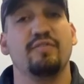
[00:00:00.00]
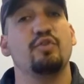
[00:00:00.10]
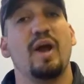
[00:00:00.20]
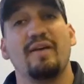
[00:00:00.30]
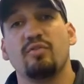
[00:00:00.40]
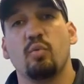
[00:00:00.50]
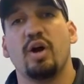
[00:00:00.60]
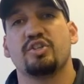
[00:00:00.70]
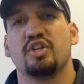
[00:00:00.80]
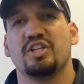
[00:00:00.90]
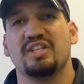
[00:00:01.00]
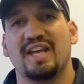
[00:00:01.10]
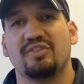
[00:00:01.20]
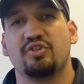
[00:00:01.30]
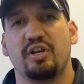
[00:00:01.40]
If you haven't watched
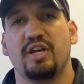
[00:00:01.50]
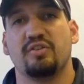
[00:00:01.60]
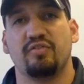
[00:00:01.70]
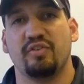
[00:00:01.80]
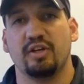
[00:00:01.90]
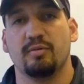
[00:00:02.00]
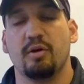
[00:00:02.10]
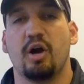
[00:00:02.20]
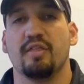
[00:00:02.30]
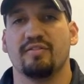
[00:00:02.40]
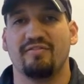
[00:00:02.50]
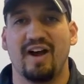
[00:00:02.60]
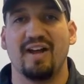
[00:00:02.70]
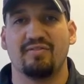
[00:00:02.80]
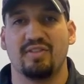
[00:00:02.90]
yesterday's film on the
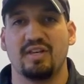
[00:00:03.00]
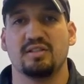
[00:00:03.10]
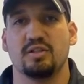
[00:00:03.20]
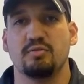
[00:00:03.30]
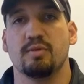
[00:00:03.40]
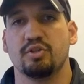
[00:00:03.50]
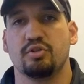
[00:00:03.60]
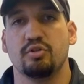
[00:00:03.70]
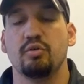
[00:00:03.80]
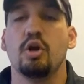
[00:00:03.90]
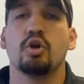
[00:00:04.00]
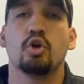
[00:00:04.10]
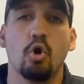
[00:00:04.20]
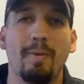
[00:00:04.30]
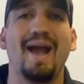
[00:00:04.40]
five things that you must do,
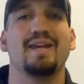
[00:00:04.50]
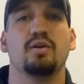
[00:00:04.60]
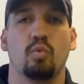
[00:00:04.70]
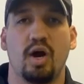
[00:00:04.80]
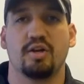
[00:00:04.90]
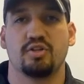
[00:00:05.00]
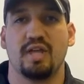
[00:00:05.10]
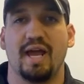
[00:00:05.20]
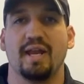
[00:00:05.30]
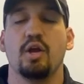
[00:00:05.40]
go back and watch that.